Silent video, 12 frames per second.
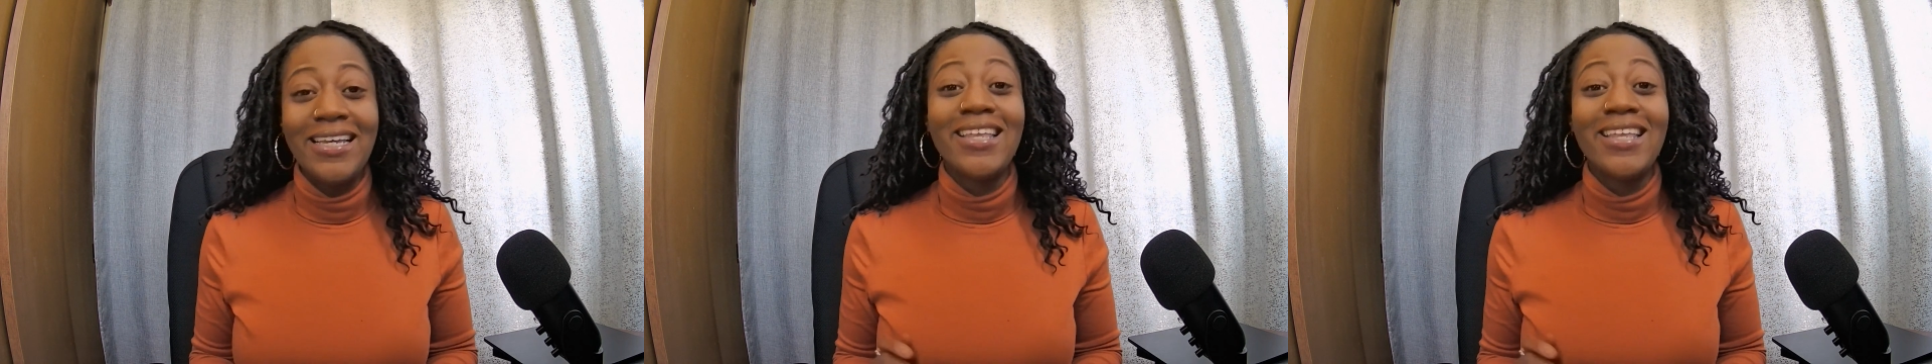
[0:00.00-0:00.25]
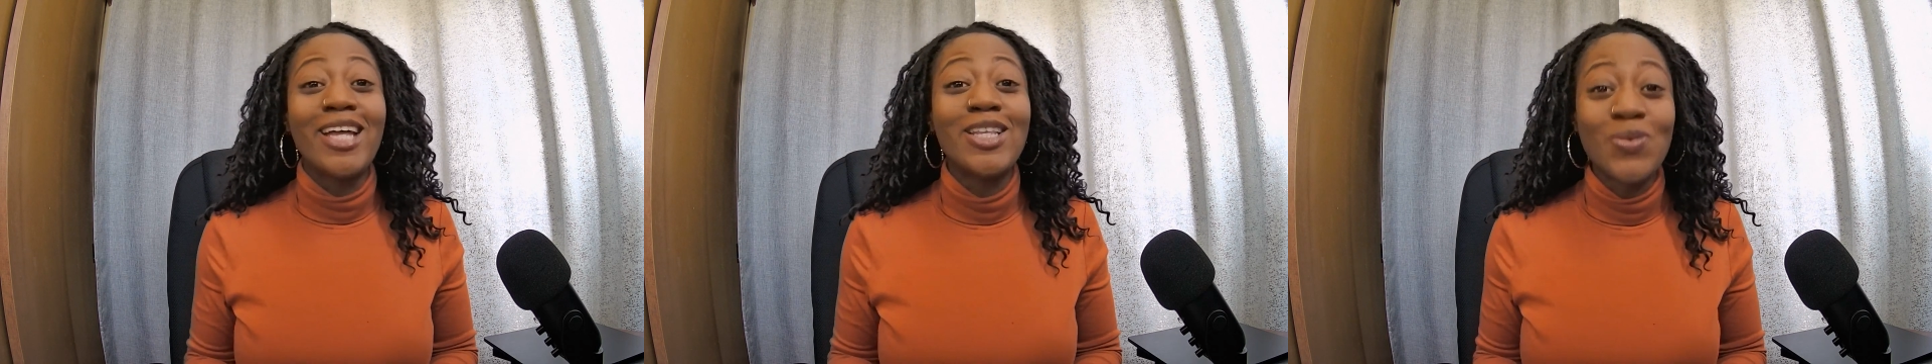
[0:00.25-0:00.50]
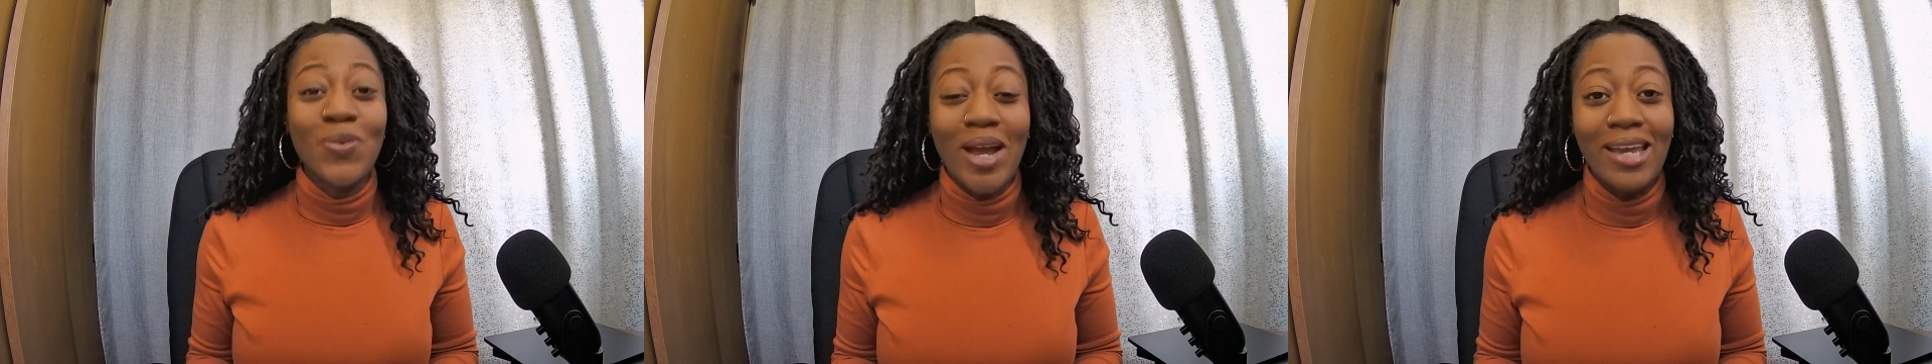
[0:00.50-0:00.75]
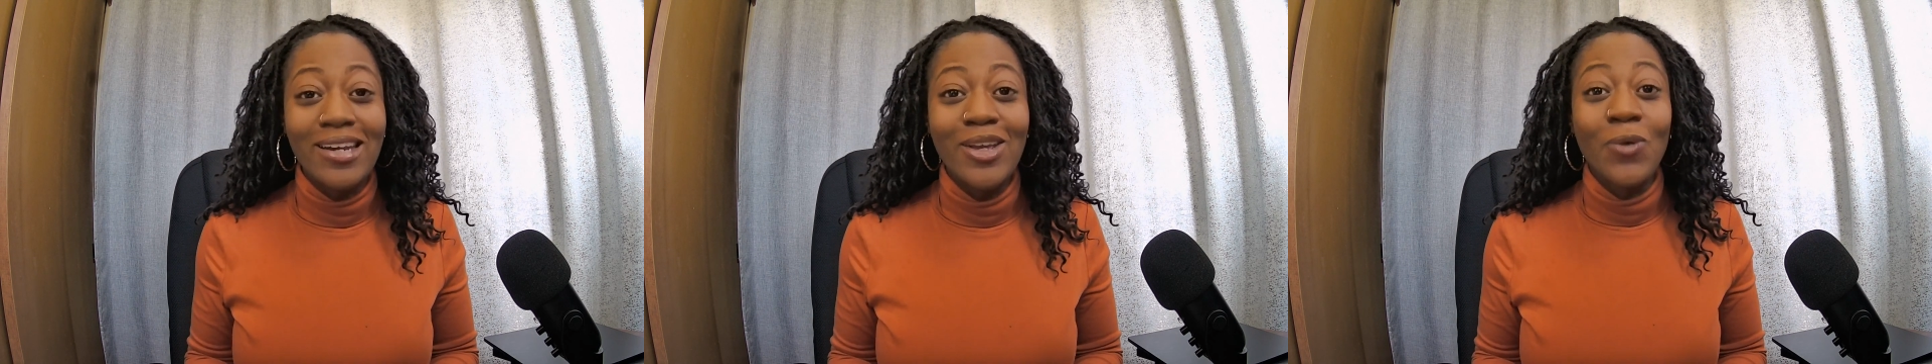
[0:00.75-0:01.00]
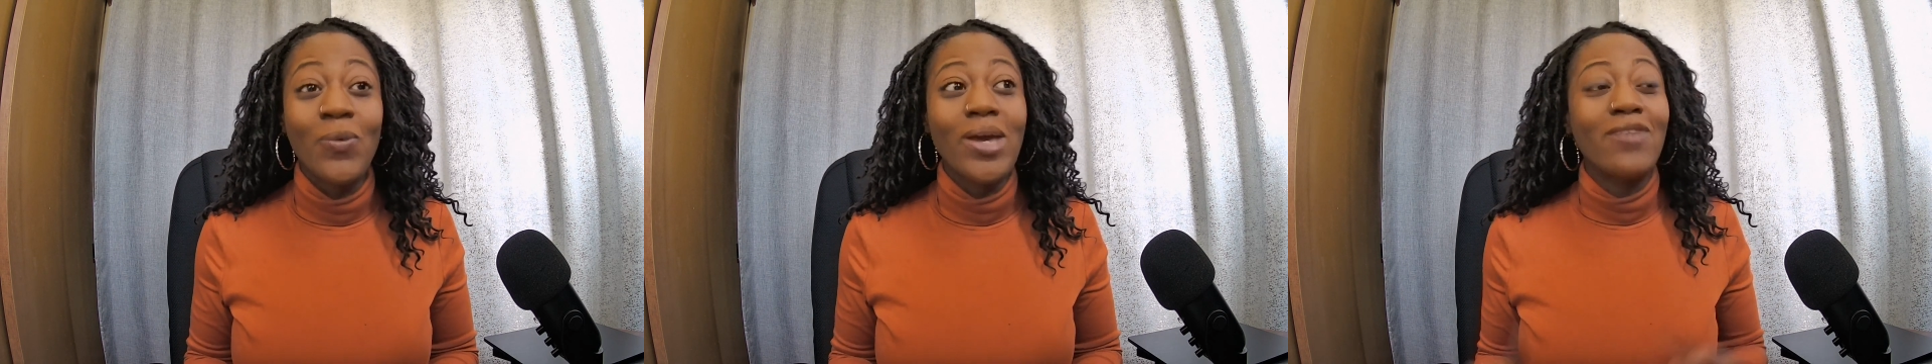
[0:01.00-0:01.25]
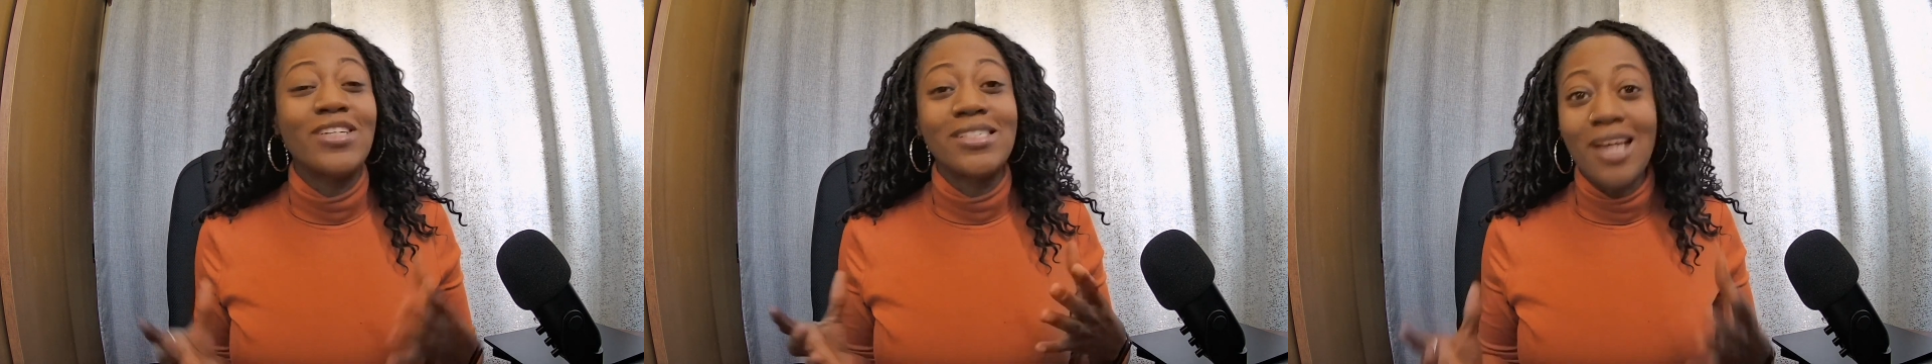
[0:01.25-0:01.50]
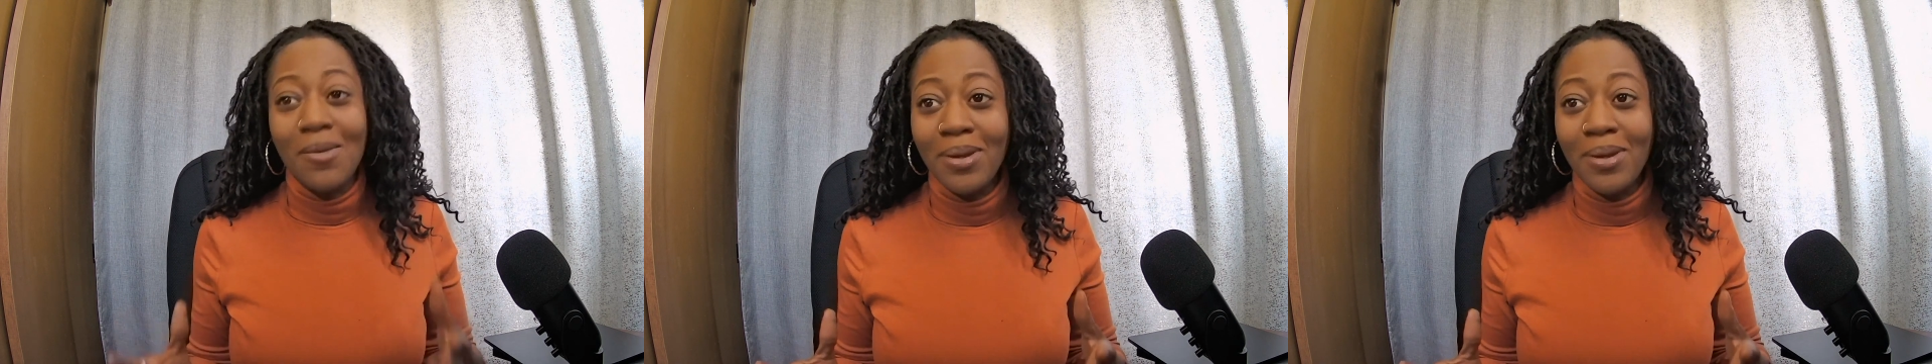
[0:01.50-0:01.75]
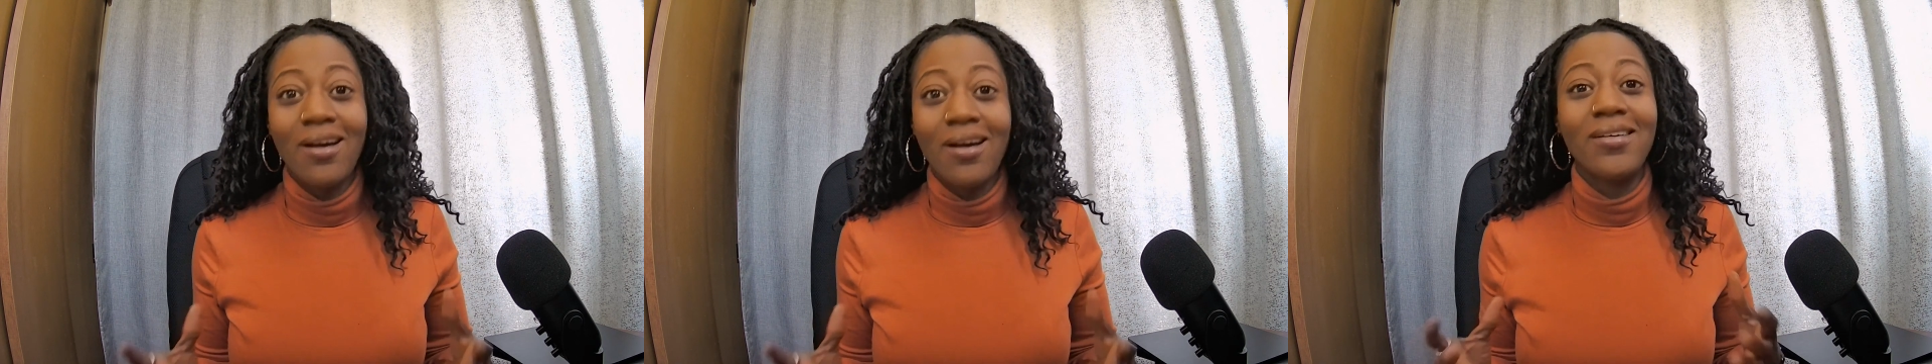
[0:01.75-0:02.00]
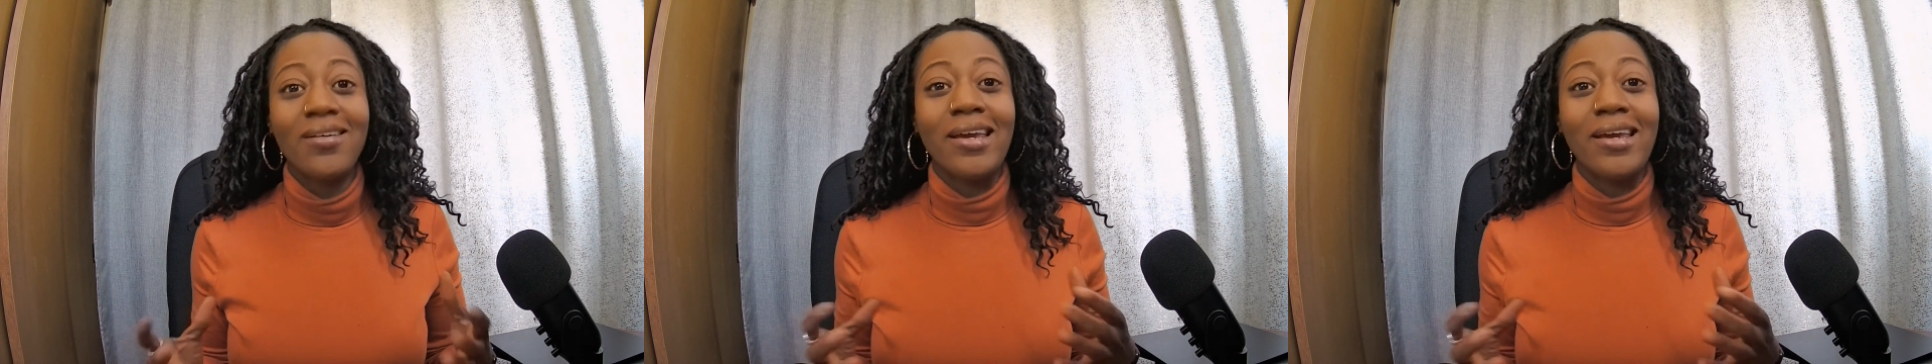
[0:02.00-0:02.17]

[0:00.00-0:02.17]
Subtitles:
That's right. We have a shopping cart